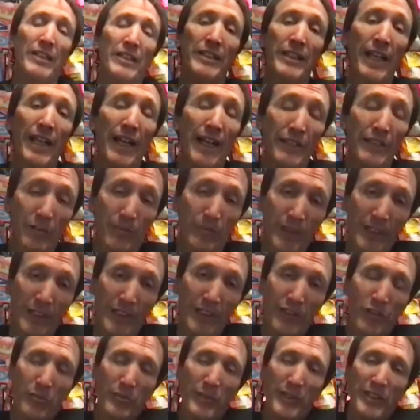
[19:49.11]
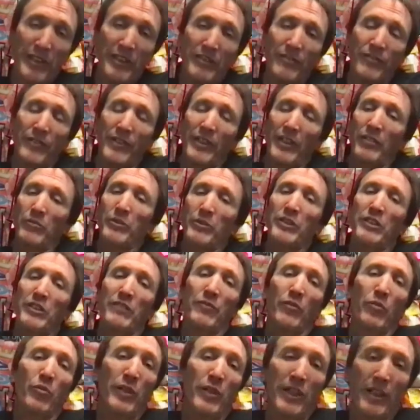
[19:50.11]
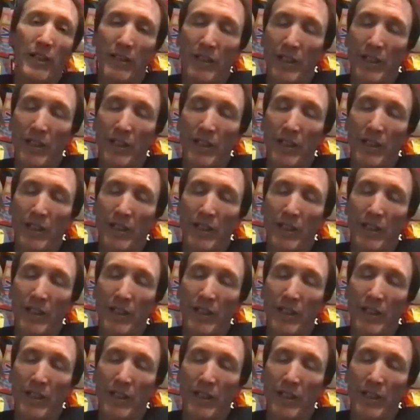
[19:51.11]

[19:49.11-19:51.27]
Yeah, it's a big community event. We give away a